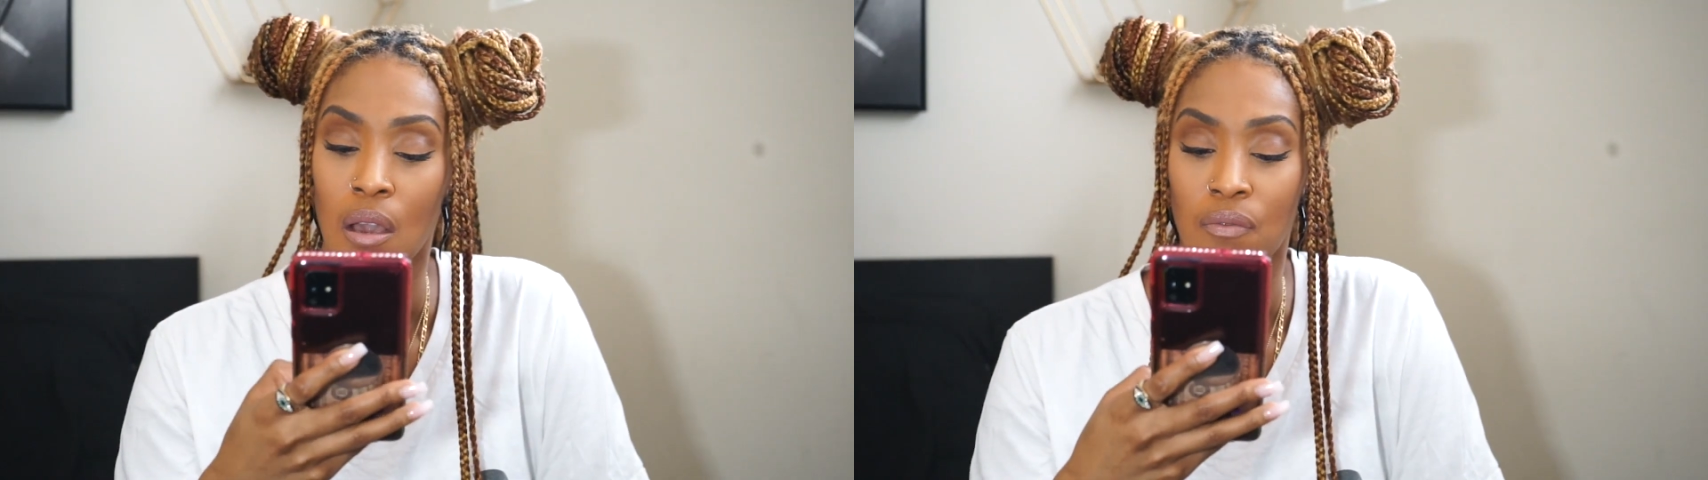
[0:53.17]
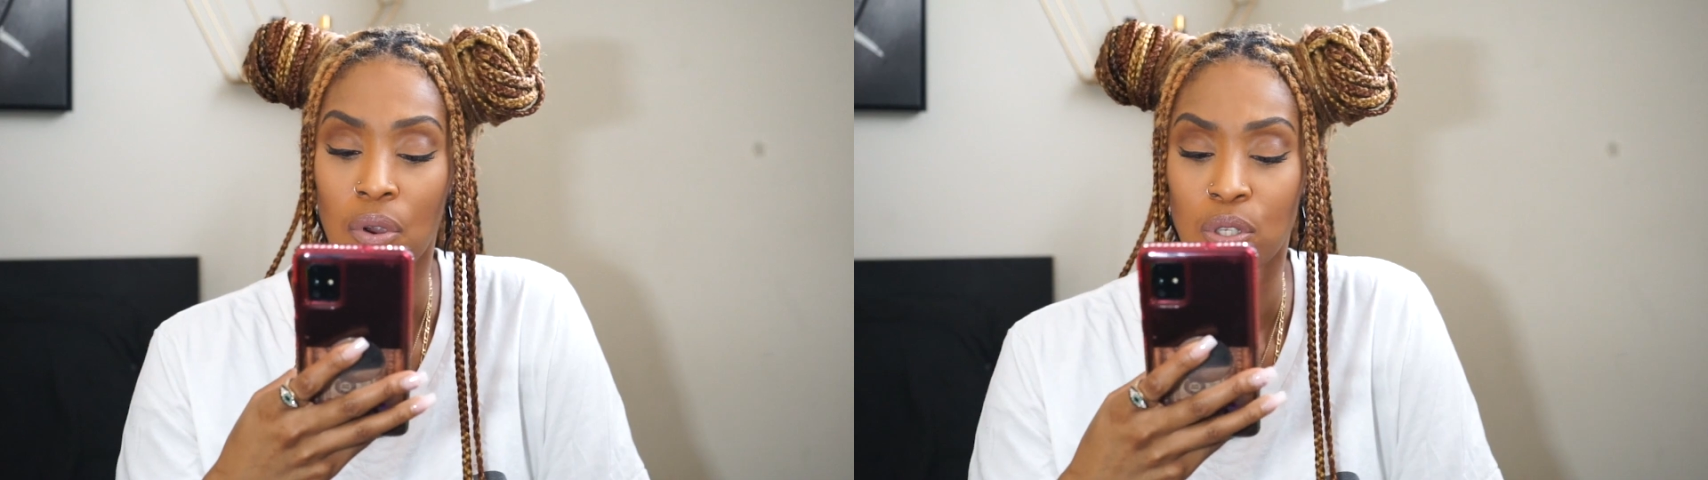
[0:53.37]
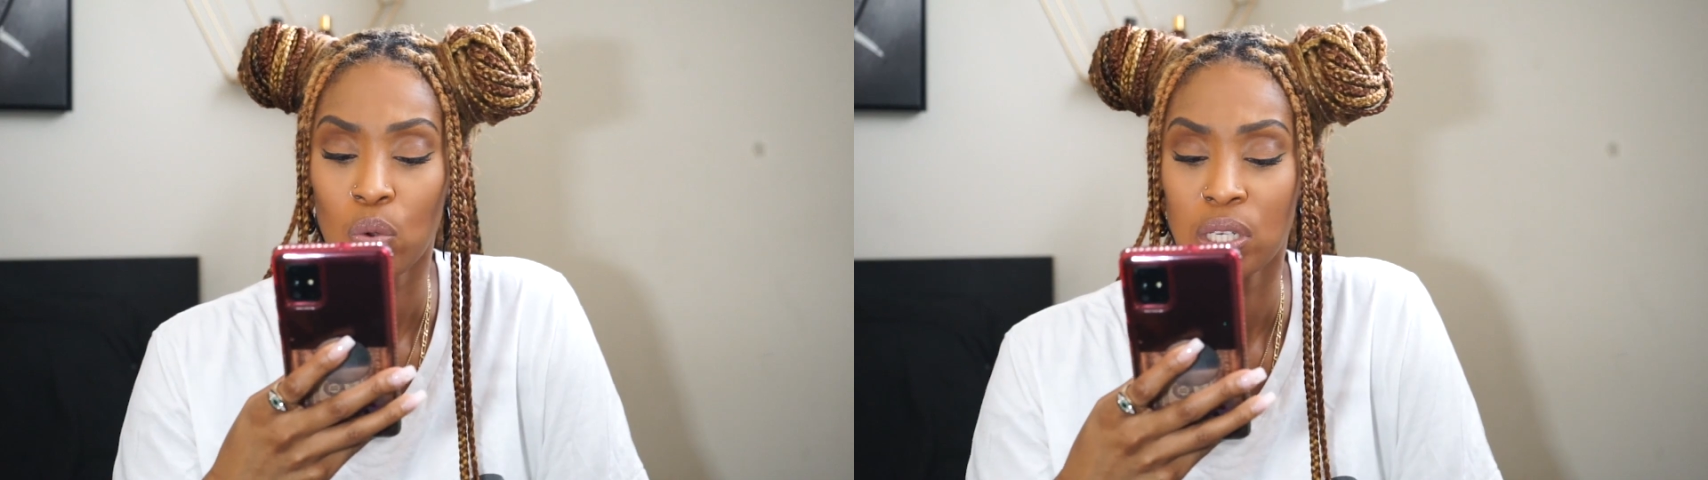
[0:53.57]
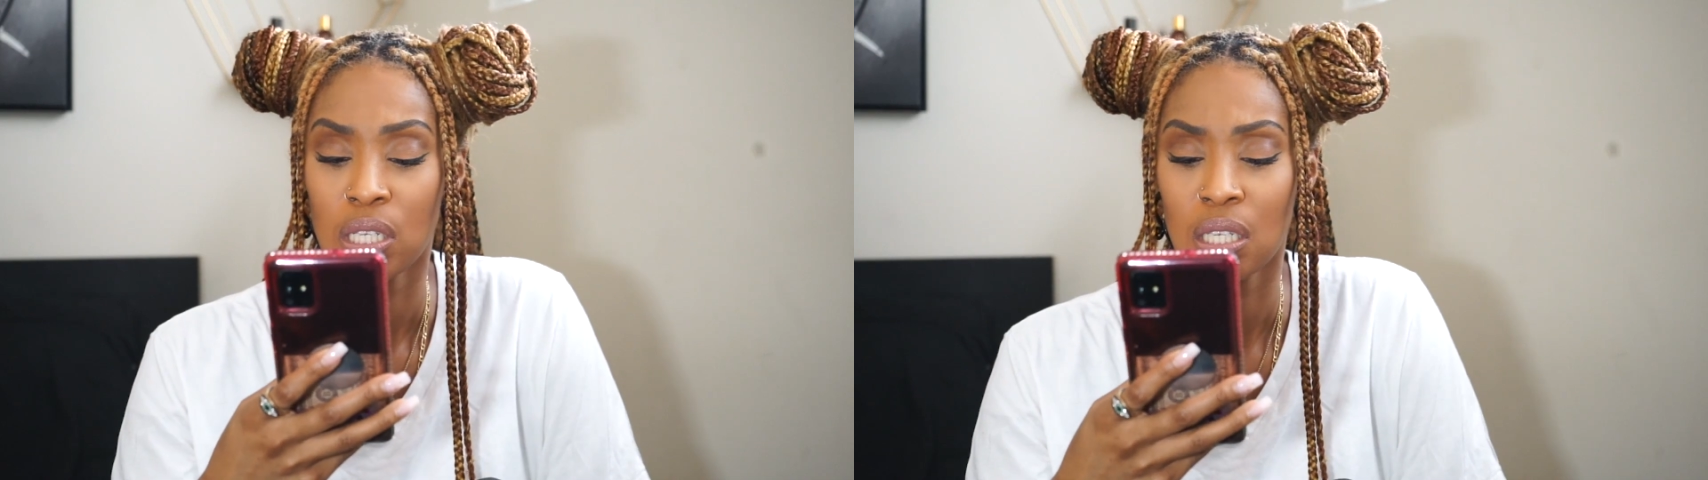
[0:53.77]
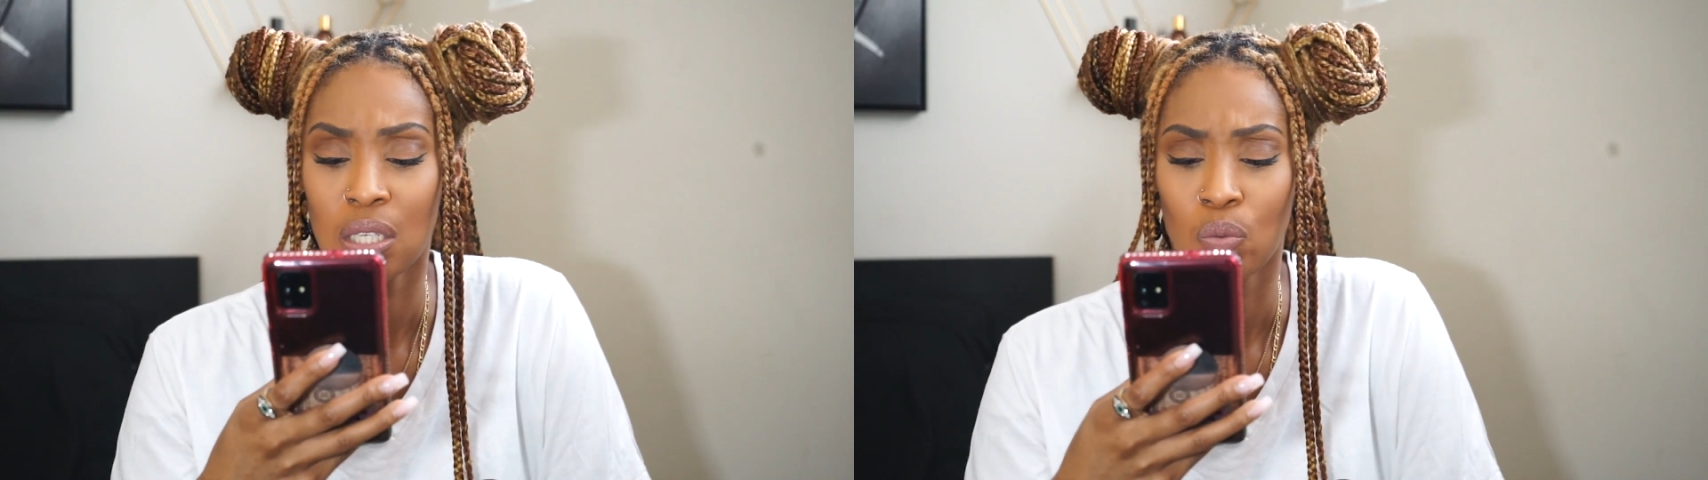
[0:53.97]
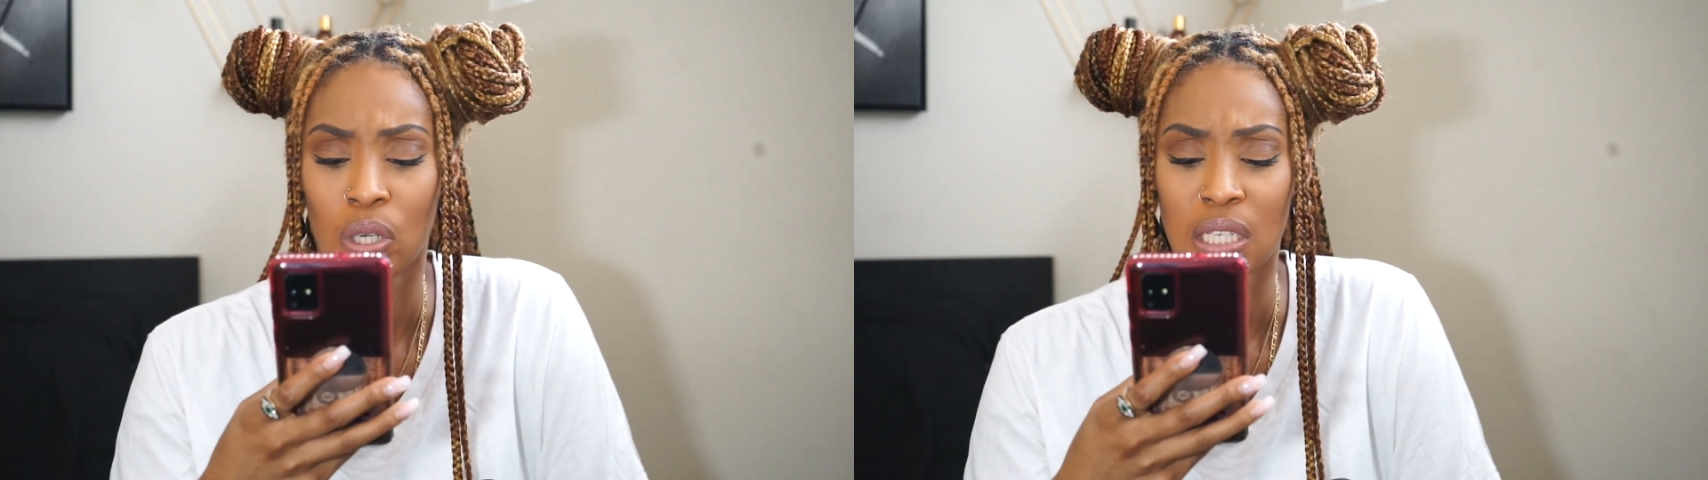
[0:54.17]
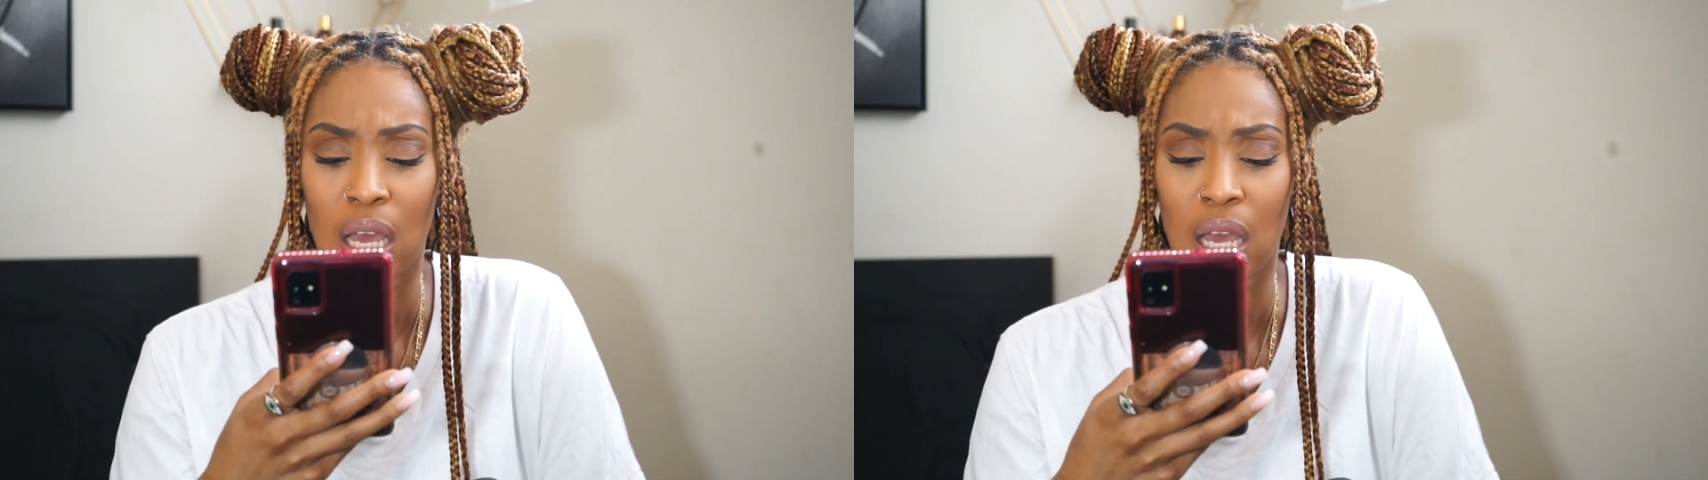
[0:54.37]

First question says, what